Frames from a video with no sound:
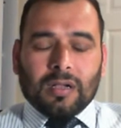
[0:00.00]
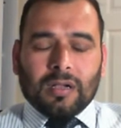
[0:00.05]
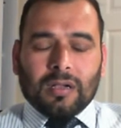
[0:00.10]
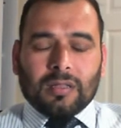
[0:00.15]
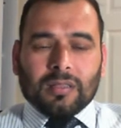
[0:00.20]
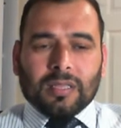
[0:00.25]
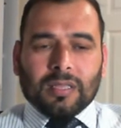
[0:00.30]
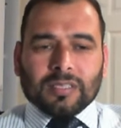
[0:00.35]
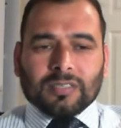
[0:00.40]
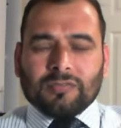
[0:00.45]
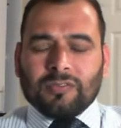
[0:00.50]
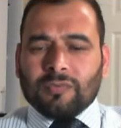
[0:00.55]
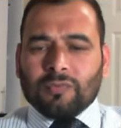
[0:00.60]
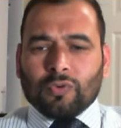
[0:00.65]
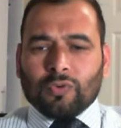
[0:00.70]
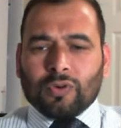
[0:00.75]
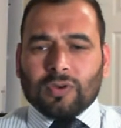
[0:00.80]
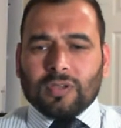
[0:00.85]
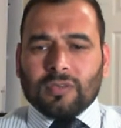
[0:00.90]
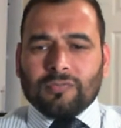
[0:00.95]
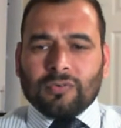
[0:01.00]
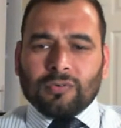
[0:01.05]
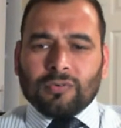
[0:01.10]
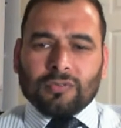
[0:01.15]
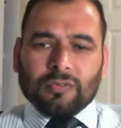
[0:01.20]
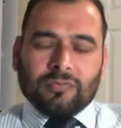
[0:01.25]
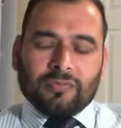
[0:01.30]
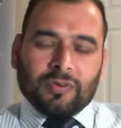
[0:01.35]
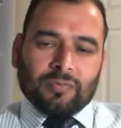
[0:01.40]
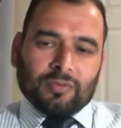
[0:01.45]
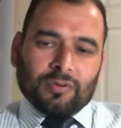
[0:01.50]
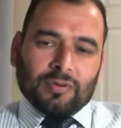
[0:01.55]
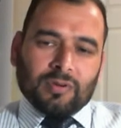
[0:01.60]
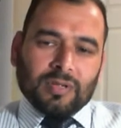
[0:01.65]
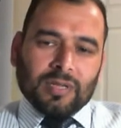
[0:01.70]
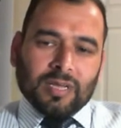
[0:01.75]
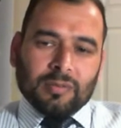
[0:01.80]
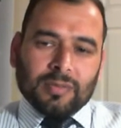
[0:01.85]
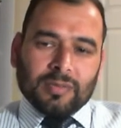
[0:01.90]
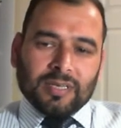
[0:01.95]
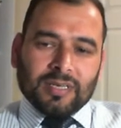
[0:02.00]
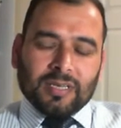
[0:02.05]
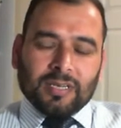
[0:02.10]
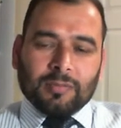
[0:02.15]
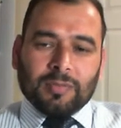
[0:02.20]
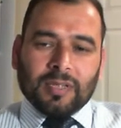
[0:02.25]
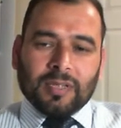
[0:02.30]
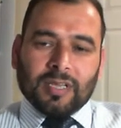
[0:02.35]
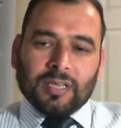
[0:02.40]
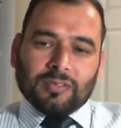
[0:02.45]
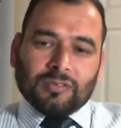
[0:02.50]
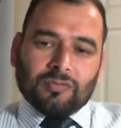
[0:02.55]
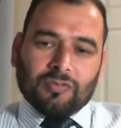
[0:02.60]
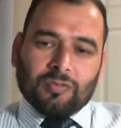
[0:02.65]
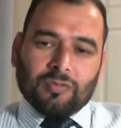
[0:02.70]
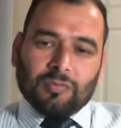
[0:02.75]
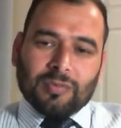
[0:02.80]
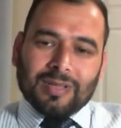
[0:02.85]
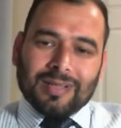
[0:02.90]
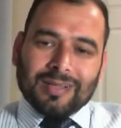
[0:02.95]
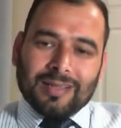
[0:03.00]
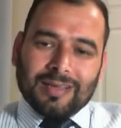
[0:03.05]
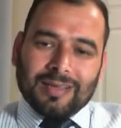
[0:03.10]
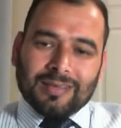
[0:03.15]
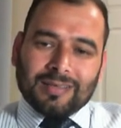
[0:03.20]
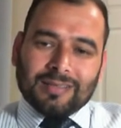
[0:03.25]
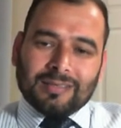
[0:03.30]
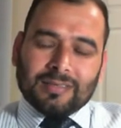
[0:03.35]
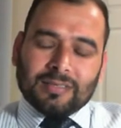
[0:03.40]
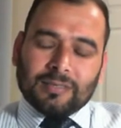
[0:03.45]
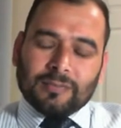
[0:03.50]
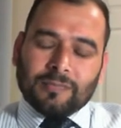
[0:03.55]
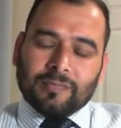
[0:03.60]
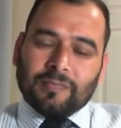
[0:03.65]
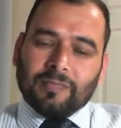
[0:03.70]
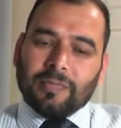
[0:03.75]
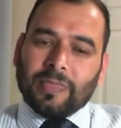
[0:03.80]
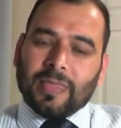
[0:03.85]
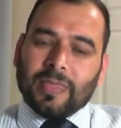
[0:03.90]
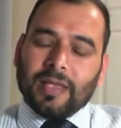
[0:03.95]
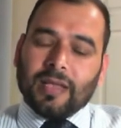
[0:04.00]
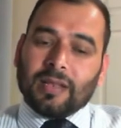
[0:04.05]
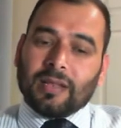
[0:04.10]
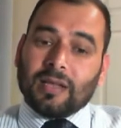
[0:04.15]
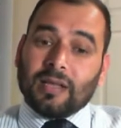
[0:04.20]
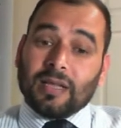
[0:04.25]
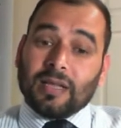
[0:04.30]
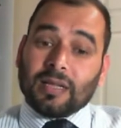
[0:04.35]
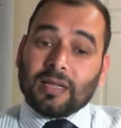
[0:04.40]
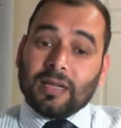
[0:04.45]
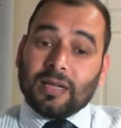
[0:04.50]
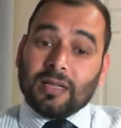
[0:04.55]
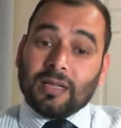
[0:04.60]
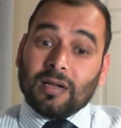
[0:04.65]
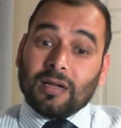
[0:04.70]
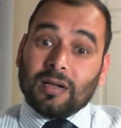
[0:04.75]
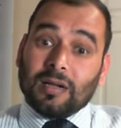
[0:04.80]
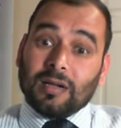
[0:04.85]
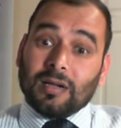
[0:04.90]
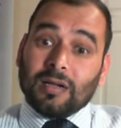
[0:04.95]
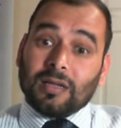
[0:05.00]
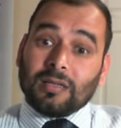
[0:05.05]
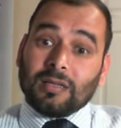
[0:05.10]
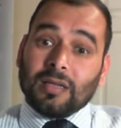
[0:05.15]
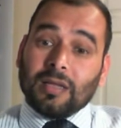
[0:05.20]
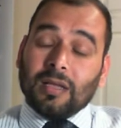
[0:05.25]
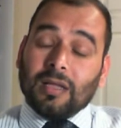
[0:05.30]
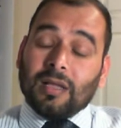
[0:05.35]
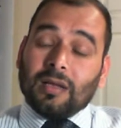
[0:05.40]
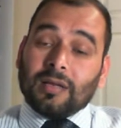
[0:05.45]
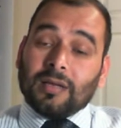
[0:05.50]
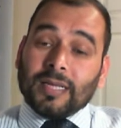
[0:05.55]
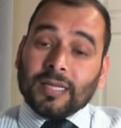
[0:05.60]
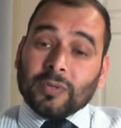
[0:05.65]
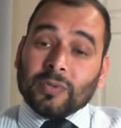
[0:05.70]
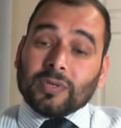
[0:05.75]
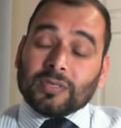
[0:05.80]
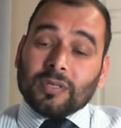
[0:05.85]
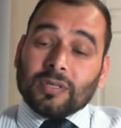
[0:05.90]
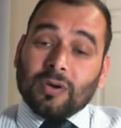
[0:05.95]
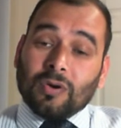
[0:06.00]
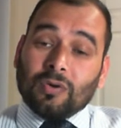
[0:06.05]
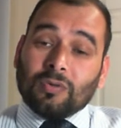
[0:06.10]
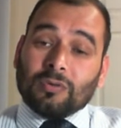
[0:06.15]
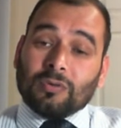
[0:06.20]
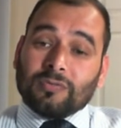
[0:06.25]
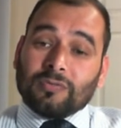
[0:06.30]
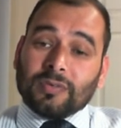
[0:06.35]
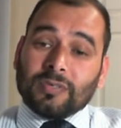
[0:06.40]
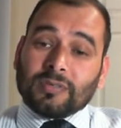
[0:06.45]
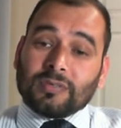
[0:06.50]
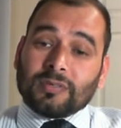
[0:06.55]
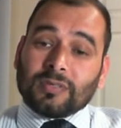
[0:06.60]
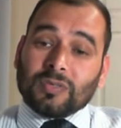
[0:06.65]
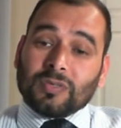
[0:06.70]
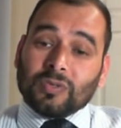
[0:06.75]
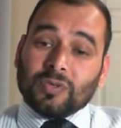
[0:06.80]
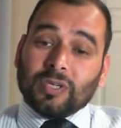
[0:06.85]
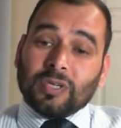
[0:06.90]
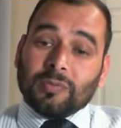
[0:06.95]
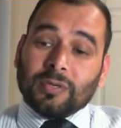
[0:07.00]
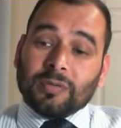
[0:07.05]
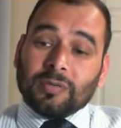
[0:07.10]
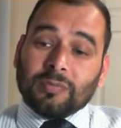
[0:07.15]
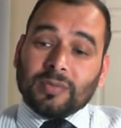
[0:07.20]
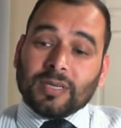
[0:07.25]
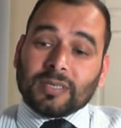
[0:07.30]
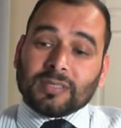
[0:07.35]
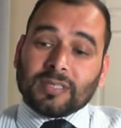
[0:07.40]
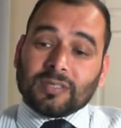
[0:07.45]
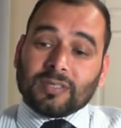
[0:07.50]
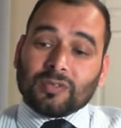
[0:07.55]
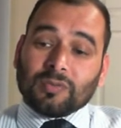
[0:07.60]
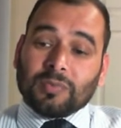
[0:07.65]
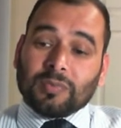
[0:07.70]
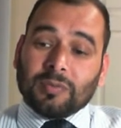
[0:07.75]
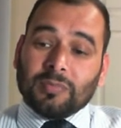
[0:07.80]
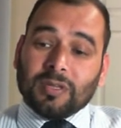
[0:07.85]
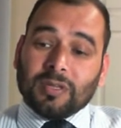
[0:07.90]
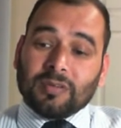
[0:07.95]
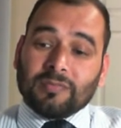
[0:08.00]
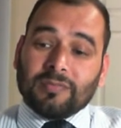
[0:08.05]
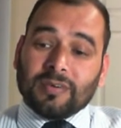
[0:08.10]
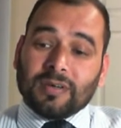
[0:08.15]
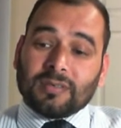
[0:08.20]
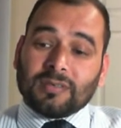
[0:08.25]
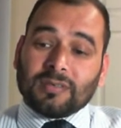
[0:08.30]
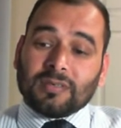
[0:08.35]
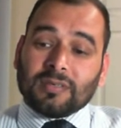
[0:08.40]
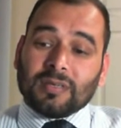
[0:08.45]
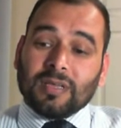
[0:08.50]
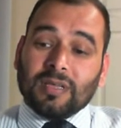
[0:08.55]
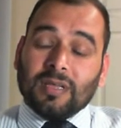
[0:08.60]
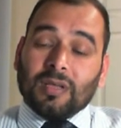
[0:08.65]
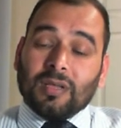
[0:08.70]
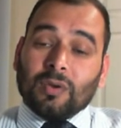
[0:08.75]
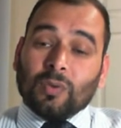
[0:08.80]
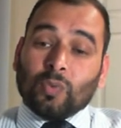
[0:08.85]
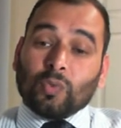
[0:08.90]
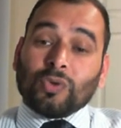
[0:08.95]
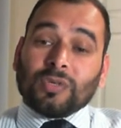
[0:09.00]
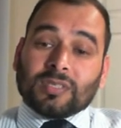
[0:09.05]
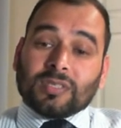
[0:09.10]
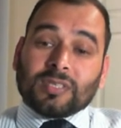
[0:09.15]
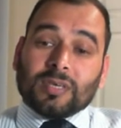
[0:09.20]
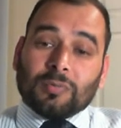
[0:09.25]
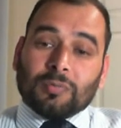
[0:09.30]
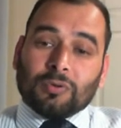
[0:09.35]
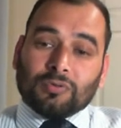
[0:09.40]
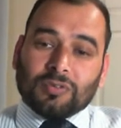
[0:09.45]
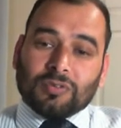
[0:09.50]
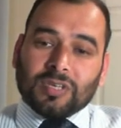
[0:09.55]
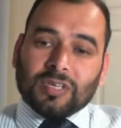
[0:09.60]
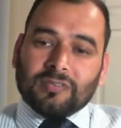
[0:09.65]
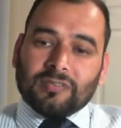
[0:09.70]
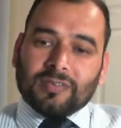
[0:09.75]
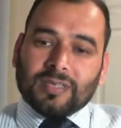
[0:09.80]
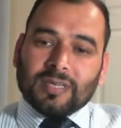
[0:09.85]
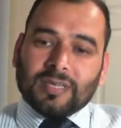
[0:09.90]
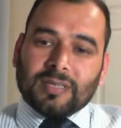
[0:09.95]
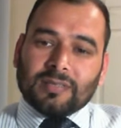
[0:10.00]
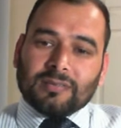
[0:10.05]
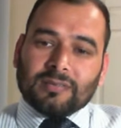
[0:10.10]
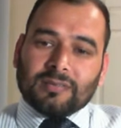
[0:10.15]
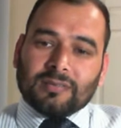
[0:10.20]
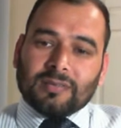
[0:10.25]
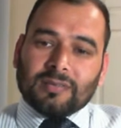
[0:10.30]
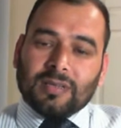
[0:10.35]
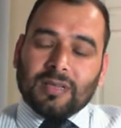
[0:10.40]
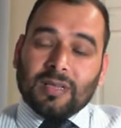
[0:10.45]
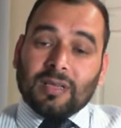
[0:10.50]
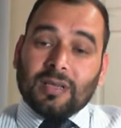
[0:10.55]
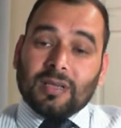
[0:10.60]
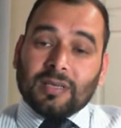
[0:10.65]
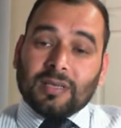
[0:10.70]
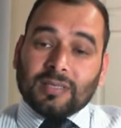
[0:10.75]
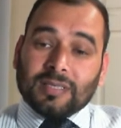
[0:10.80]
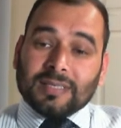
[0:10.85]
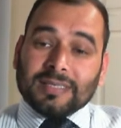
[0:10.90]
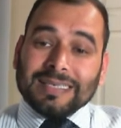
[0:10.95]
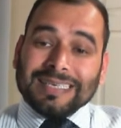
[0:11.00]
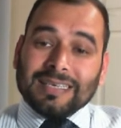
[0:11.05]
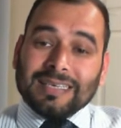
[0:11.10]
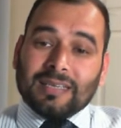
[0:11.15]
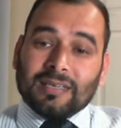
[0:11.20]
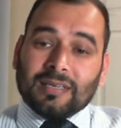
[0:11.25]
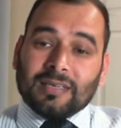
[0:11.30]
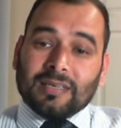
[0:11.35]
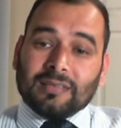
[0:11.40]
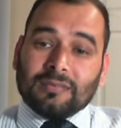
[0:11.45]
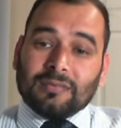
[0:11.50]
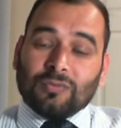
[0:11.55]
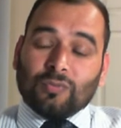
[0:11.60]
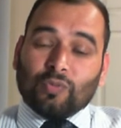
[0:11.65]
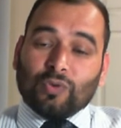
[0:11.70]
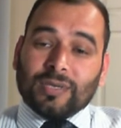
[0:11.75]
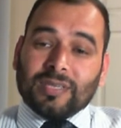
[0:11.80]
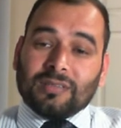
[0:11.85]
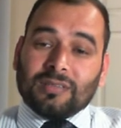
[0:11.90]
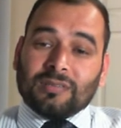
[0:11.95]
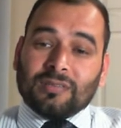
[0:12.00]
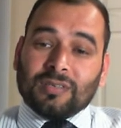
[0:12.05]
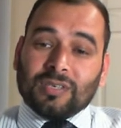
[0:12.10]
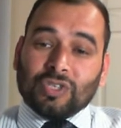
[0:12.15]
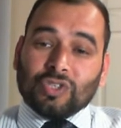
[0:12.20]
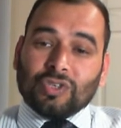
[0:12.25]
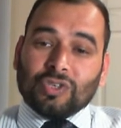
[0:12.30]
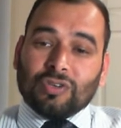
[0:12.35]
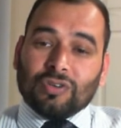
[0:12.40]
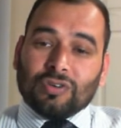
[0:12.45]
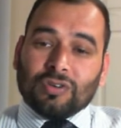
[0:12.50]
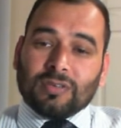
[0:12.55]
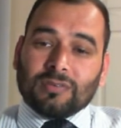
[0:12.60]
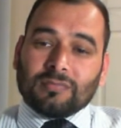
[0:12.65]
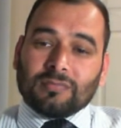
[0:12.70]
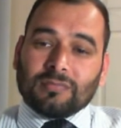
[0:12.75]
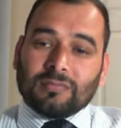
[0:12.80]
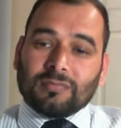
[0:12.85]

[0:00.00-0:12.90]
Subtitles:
last February, 4th of February, I made an application for my client, and I request the Home Office to give him access to public fund with supporting evidence. He's a single dad with 3 children,